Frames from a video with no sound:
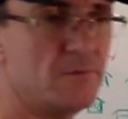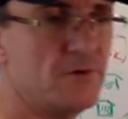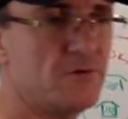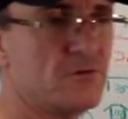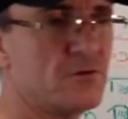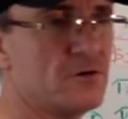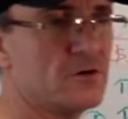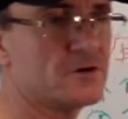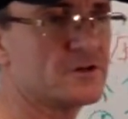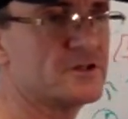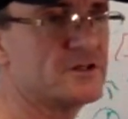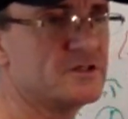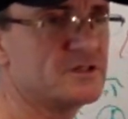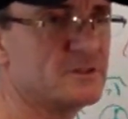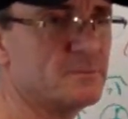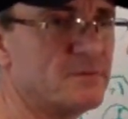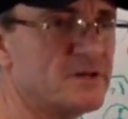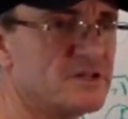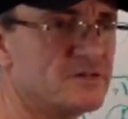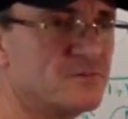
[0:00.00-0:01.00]
Which course is
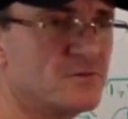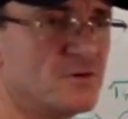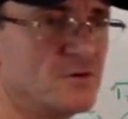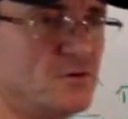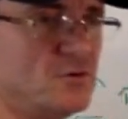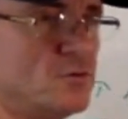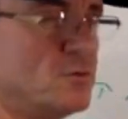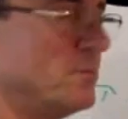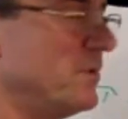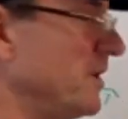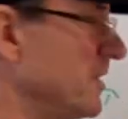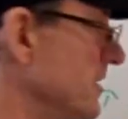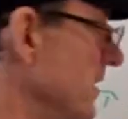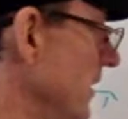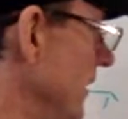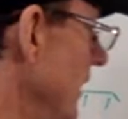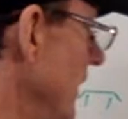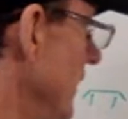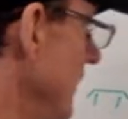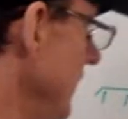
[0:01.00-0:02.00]
the best for newbies?
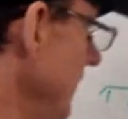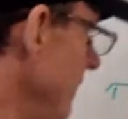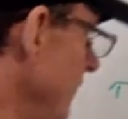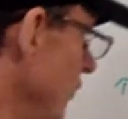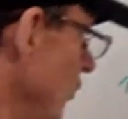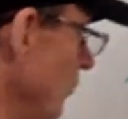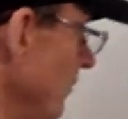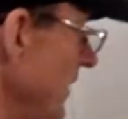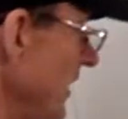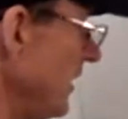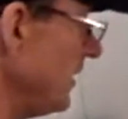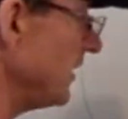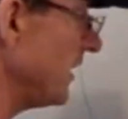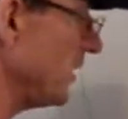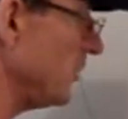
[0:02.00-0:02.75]
If you mean